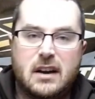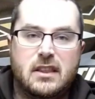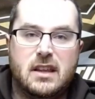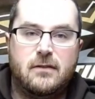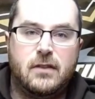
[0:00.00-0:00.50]
of
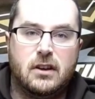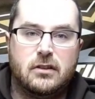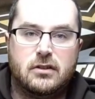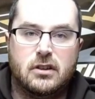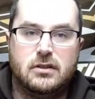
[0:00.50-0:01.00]
the
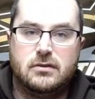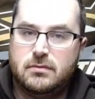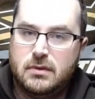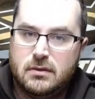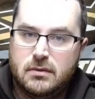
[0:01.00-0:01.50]
infield could
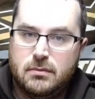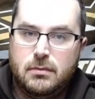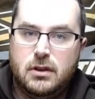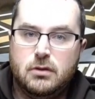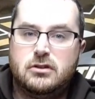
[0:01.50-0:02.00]

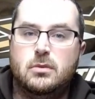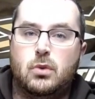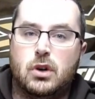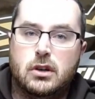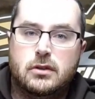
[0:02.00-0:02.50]
use some
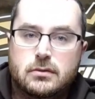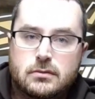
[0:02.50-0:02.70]
work,